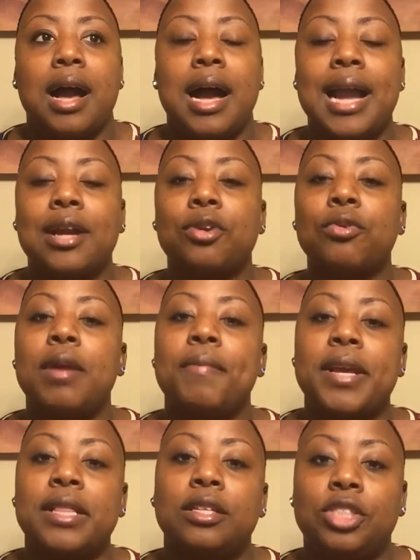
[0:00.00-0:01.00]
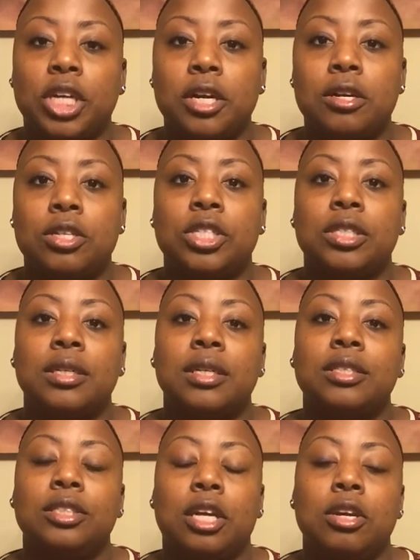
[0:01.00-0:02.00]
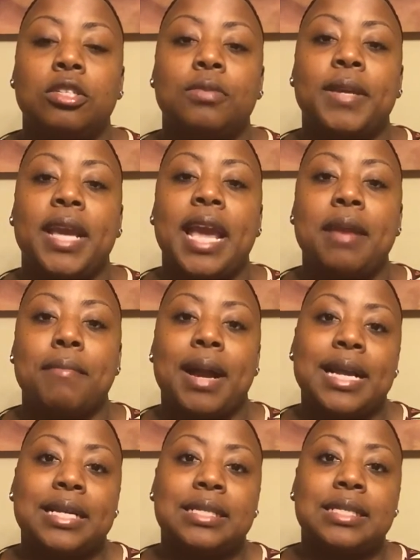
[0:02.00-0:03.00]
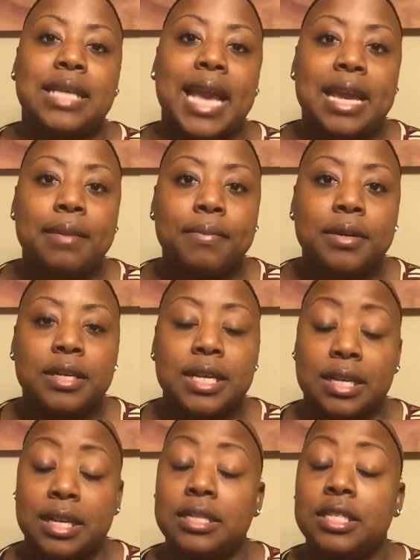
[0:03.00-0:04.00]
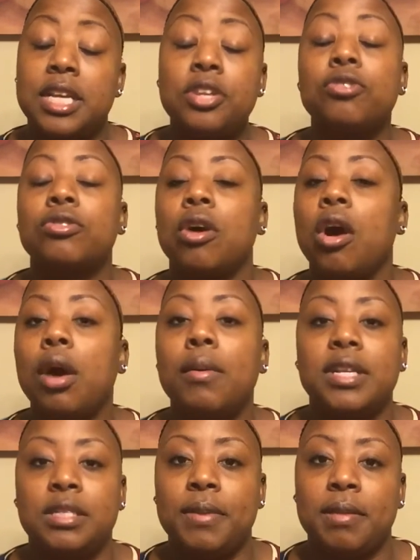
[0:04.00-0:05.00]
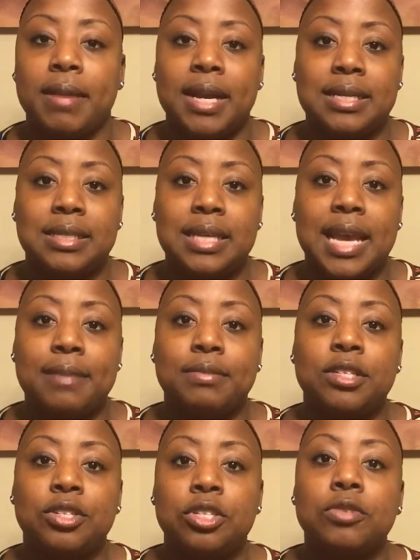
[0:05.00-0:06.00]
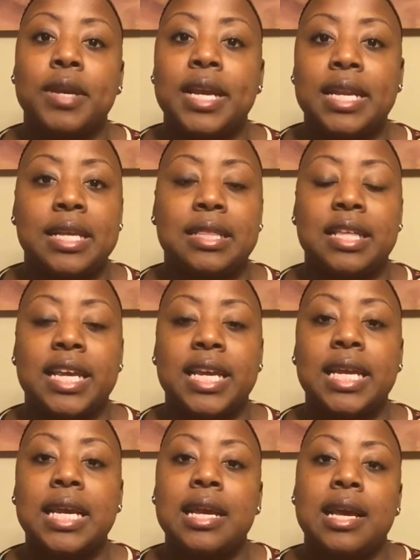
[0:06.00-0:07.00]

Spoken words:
I grew up in the church. Church became my escape. It continued to always be my escape to do anything.